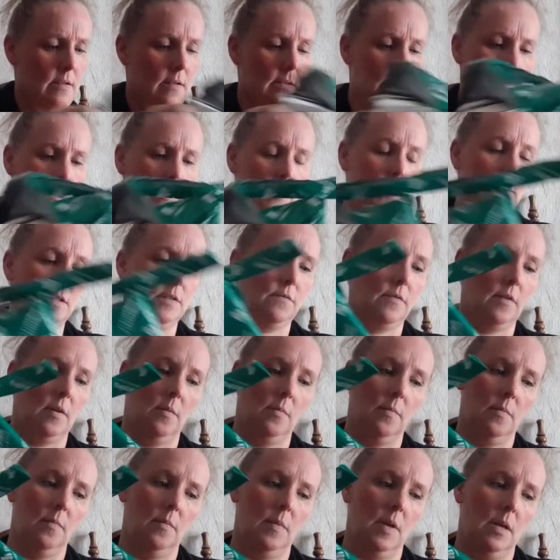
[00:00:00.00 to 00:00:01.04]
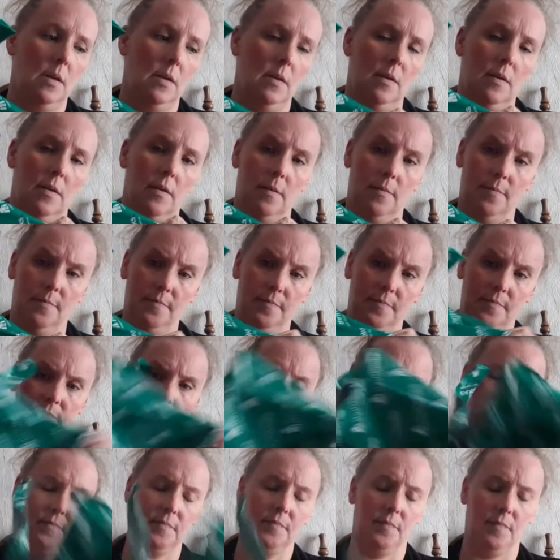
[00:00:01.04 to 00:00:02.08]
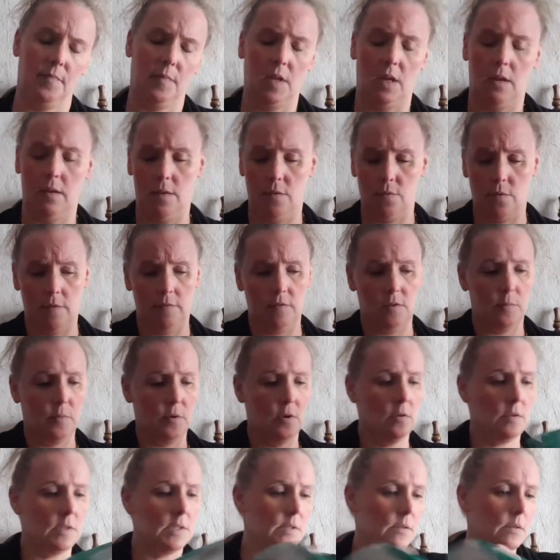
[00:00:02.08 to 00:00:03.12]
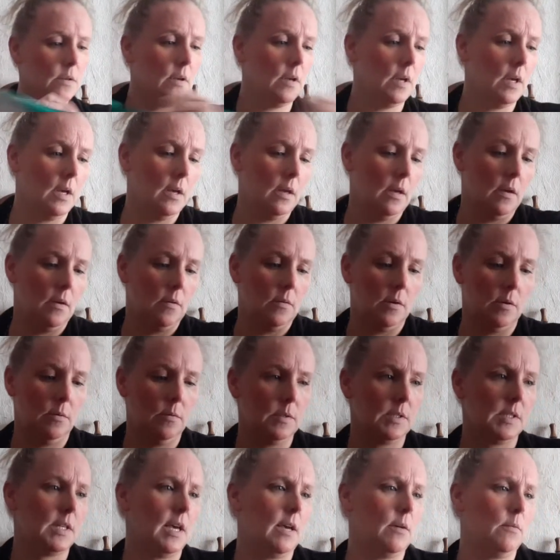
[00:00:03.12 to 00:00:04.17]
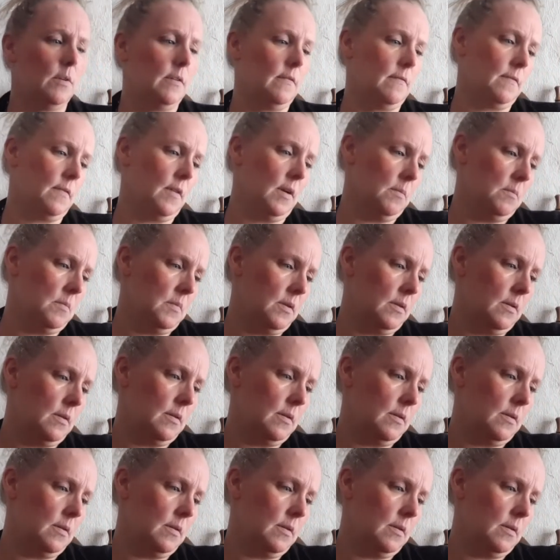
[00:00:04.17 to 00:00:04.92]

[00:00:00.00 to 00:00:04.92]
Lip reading: This is from Thrift Books. What was that one from?